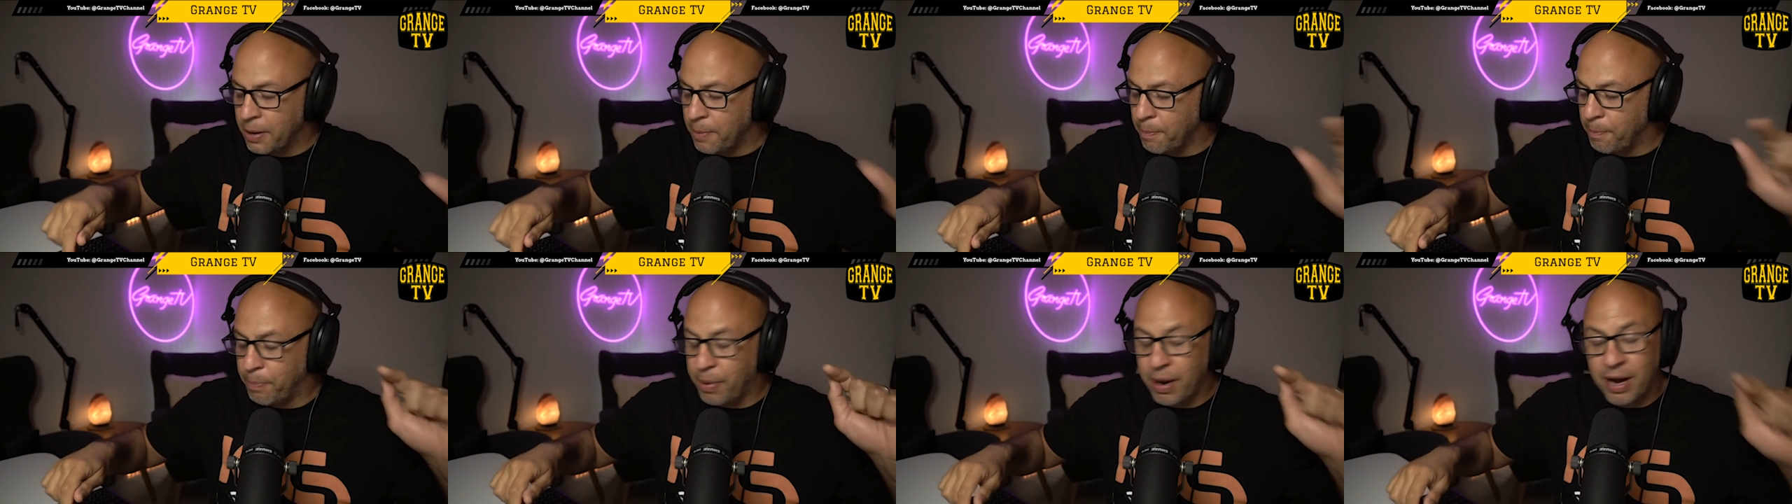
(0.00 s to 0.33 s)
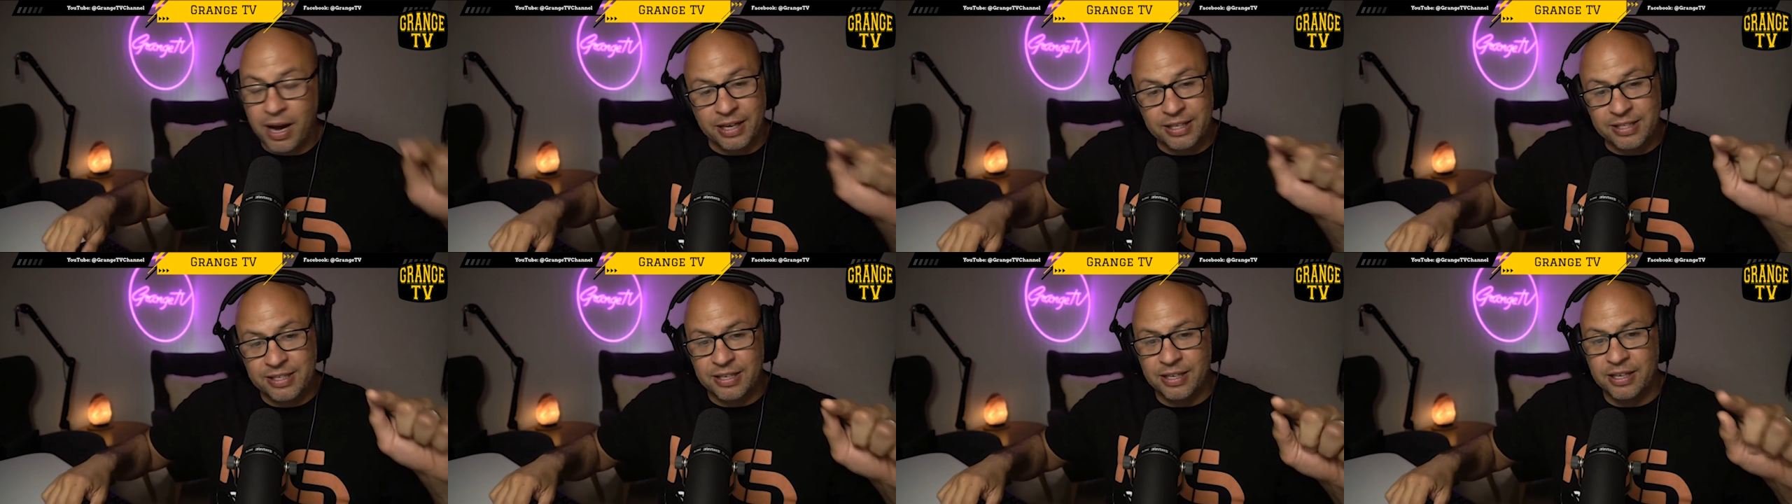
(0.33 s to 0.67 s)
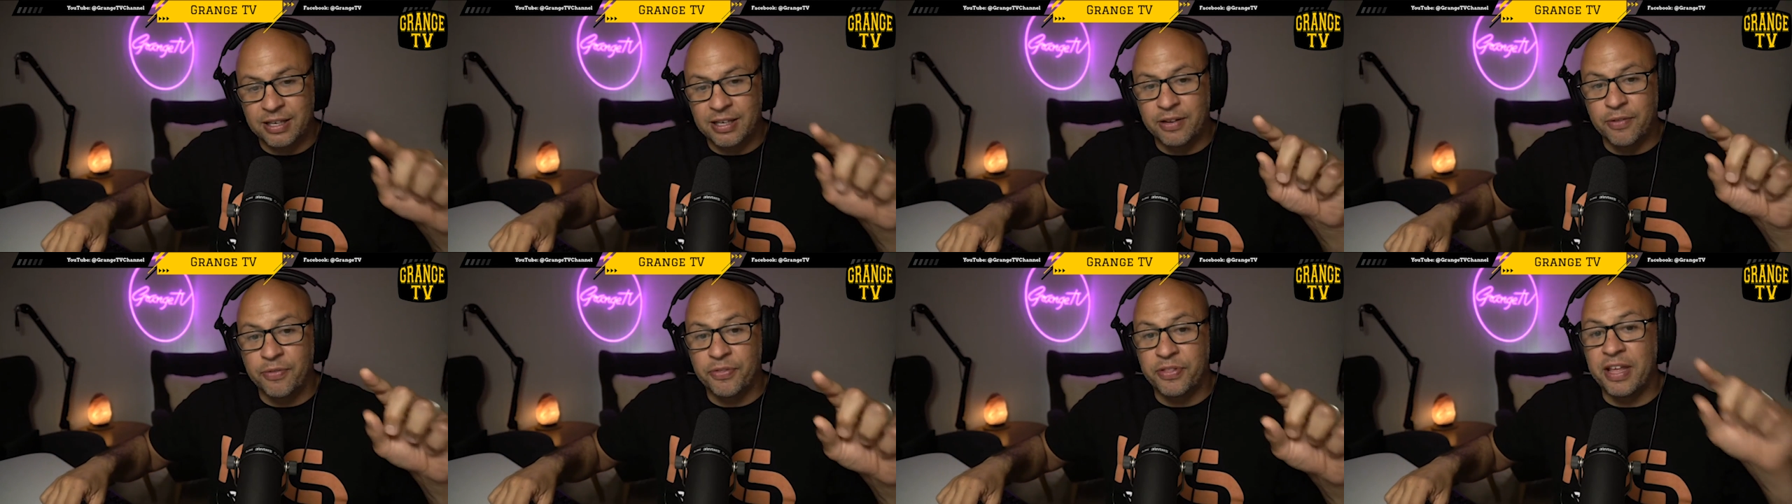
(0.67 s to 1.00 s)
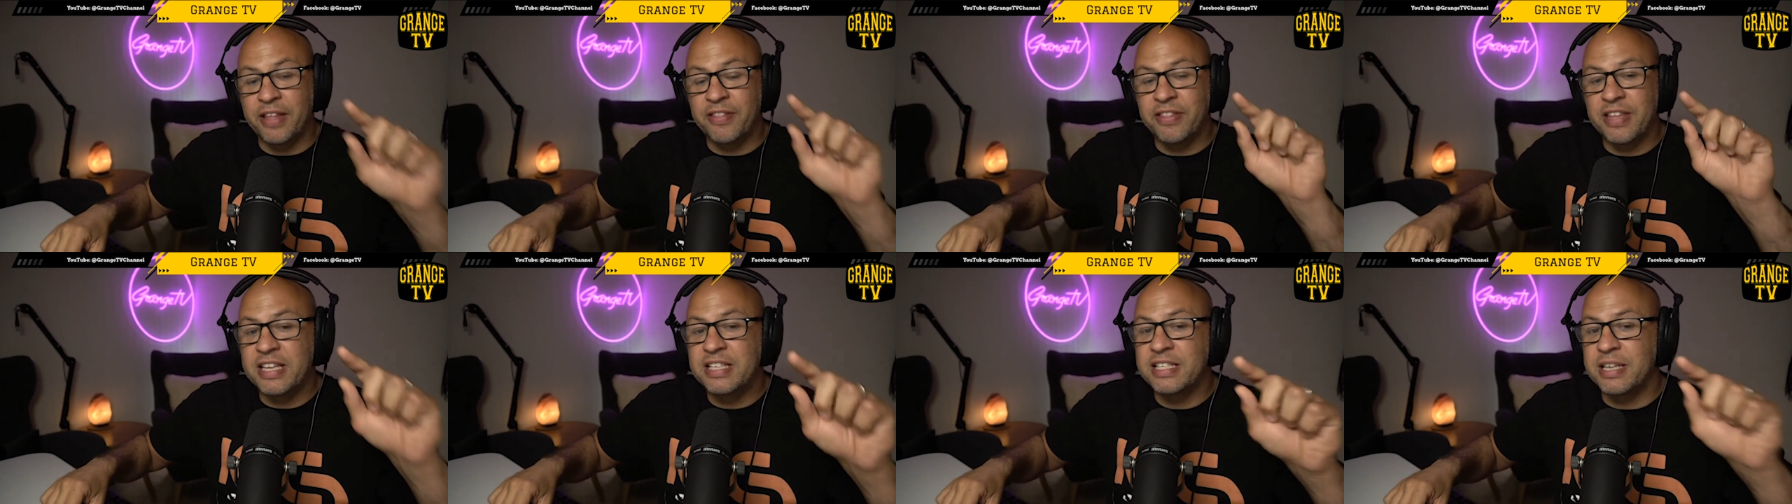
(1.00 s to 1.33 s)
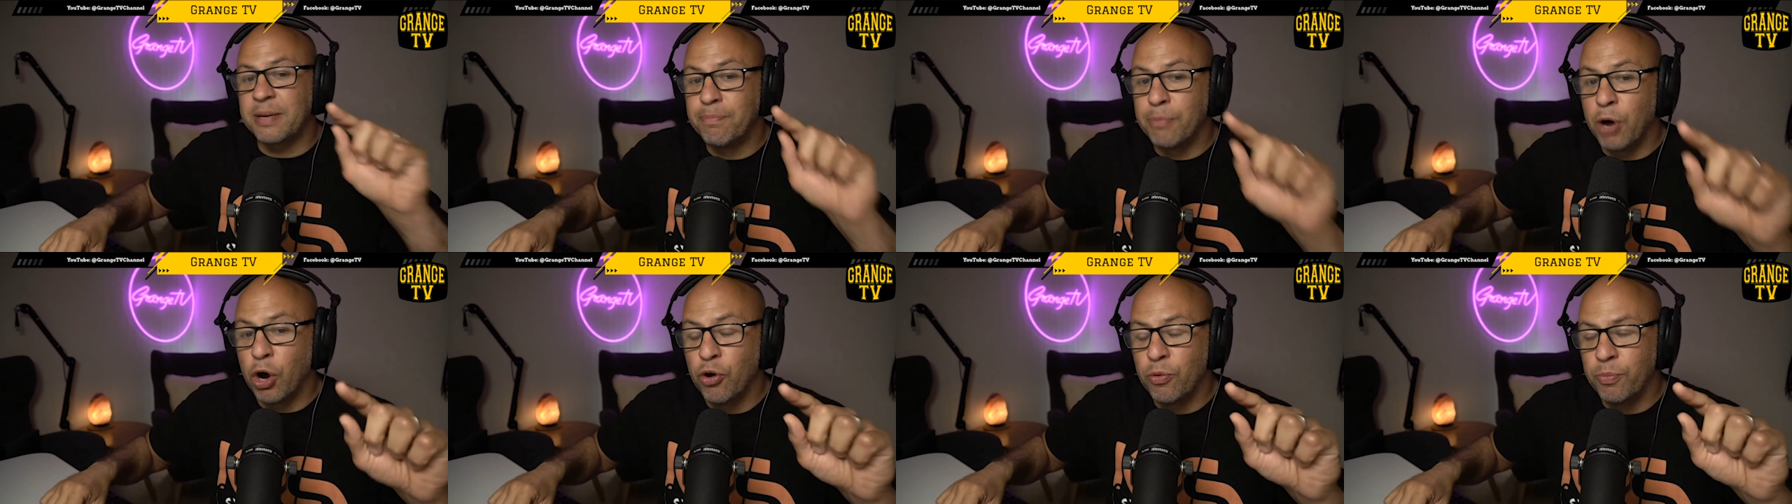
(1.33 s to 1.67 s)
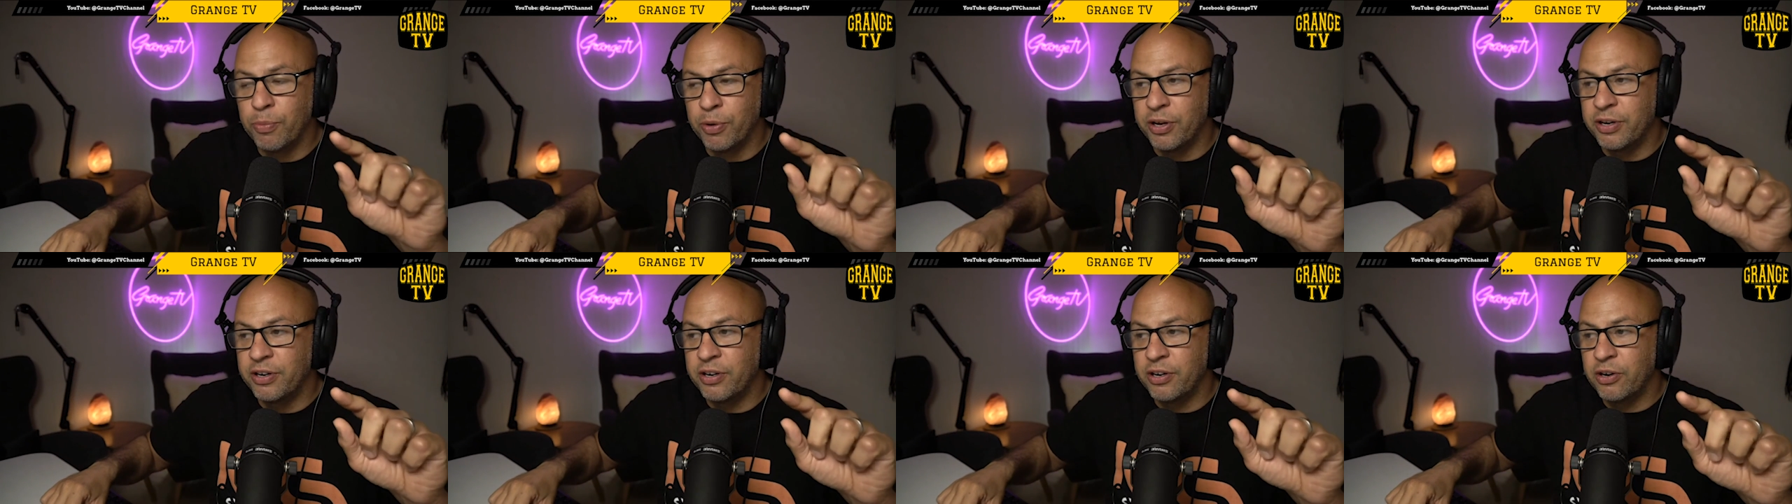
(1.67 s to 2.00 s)
But then there's a
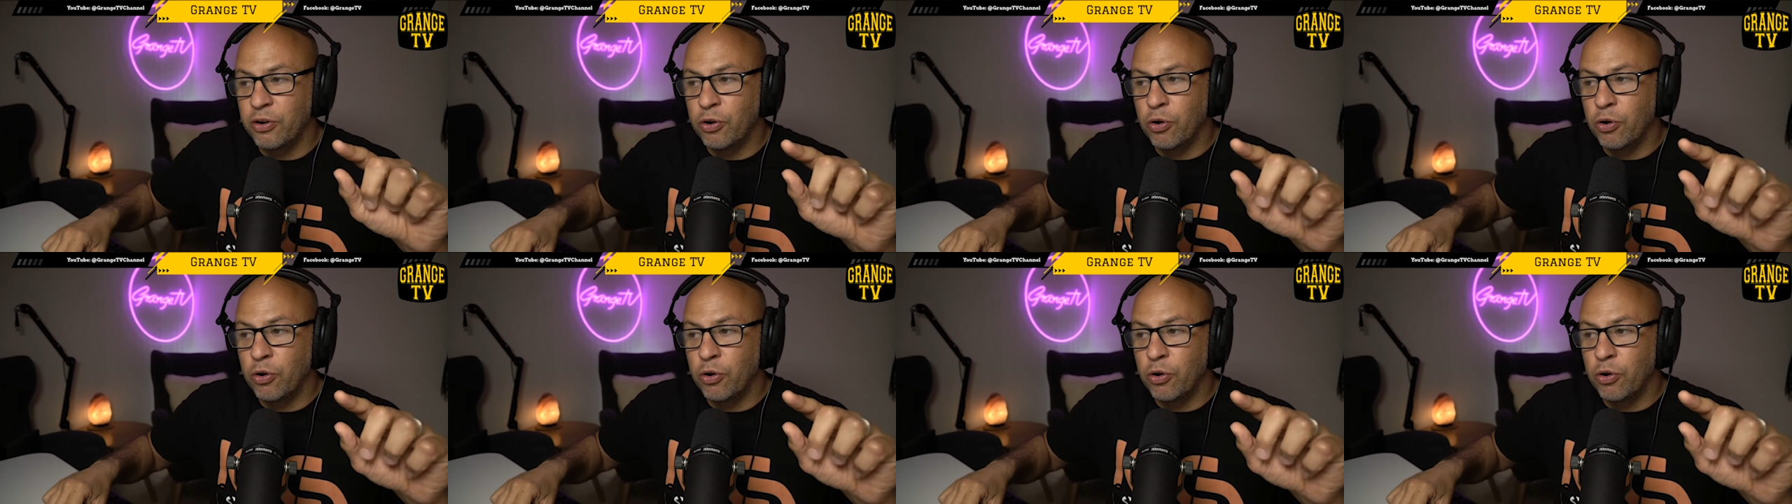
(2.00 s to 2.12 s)
moment